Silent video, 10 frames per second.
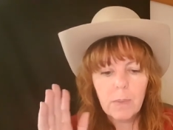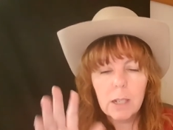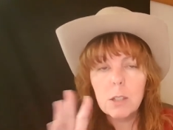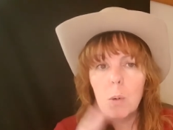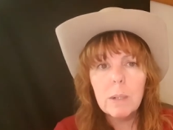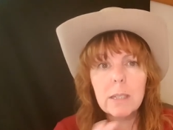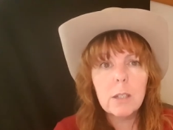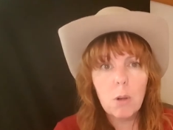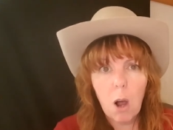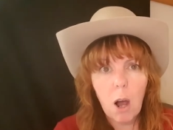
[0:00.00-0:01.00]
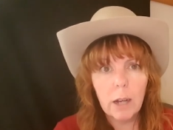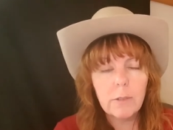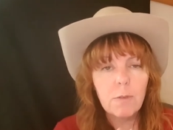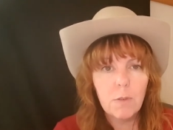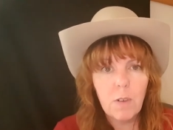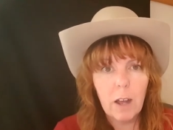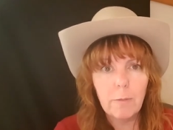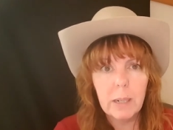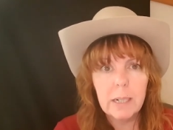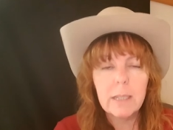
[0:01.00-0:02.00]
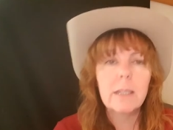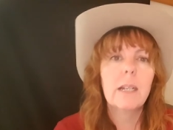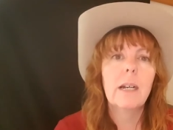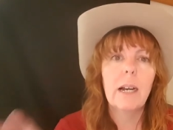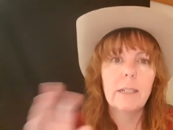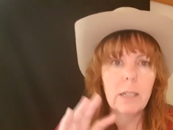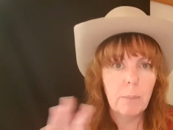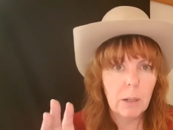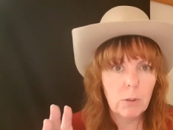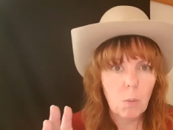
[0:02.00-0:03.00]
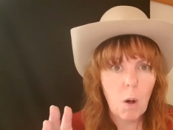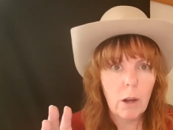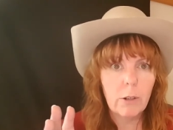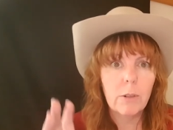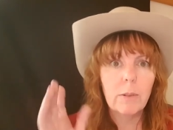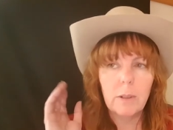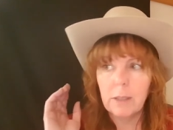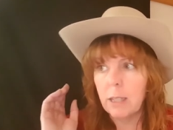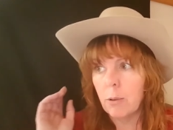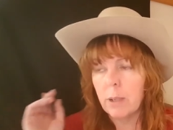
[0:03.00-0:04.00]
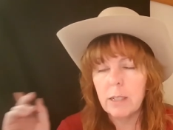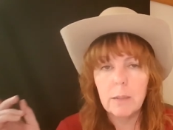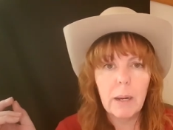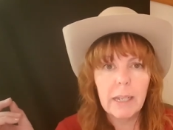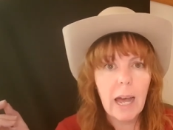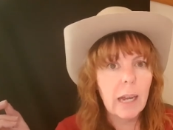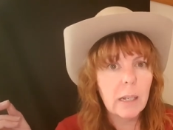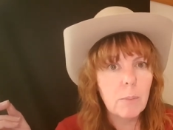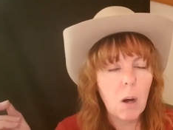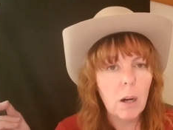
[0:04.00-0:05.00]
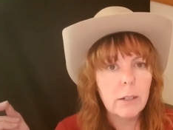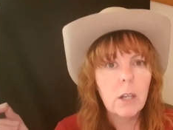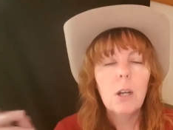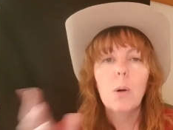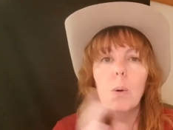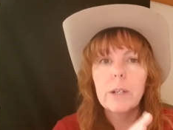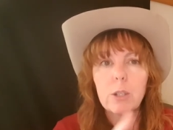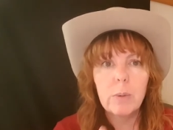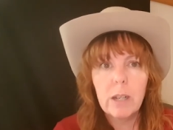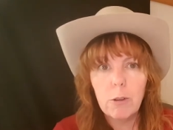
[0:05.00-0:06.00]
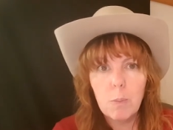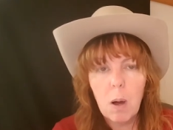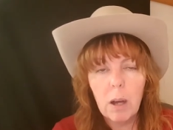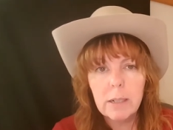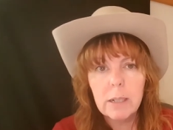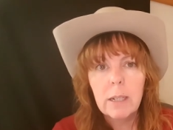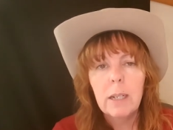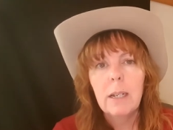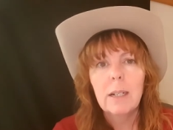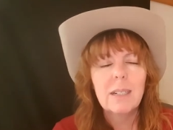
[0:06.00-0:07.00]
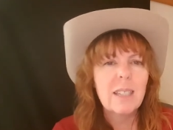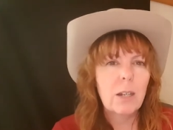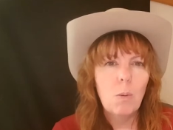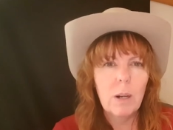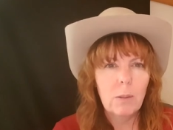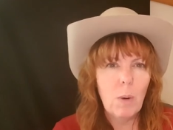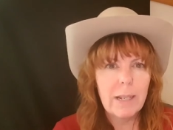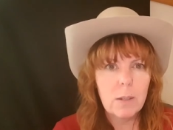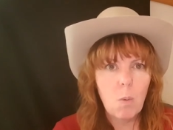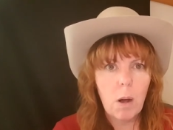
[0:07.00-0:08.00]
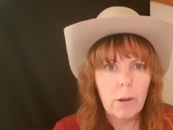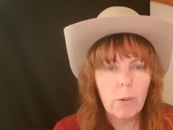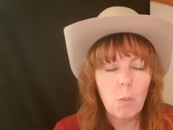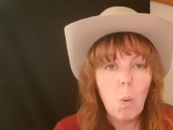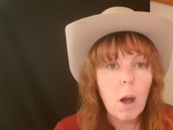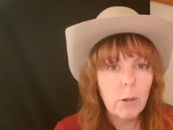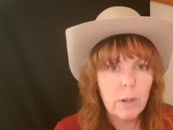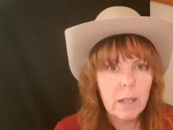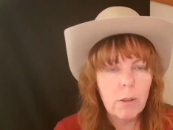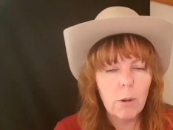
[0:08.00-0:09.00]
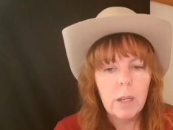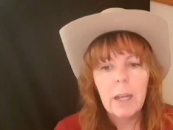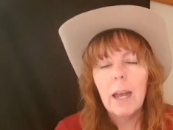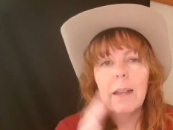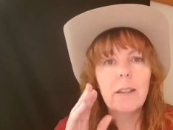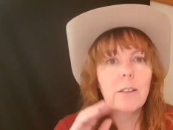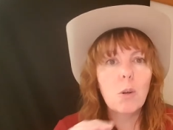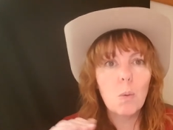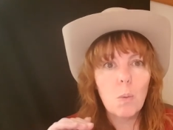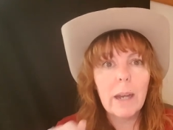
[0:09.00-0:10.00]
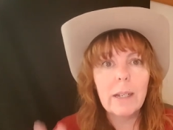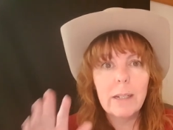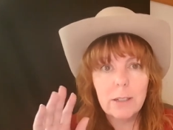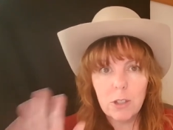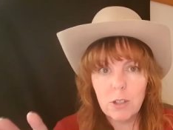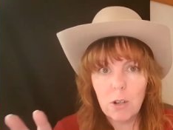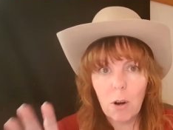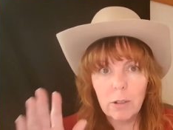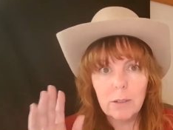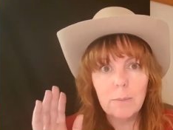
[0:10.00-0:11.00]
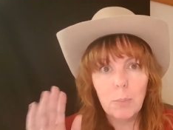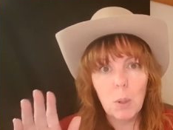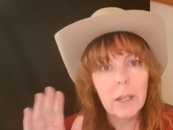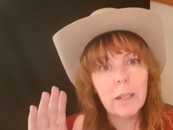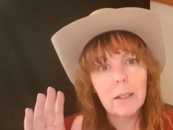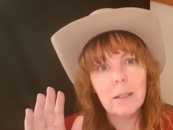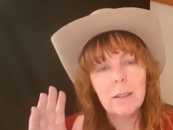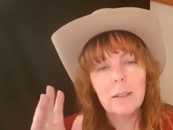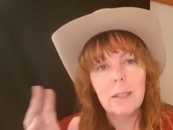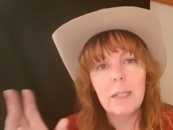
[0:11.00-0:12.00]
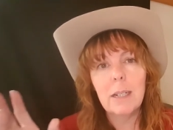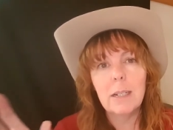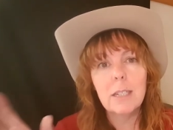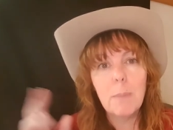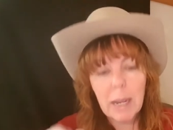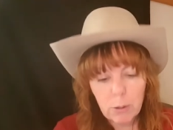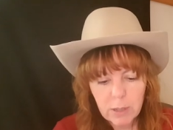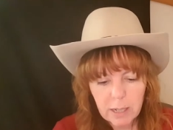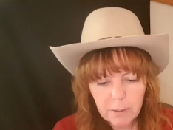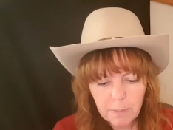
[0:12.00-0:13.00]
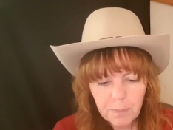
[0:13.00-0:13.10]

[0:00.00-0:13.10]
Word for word: So once they're hot for five minutes, then I dump out the water either into my canning pot or into another pot, because I don't want to waste water, water either, and then they're ready to start putting the uh, tomatoes in.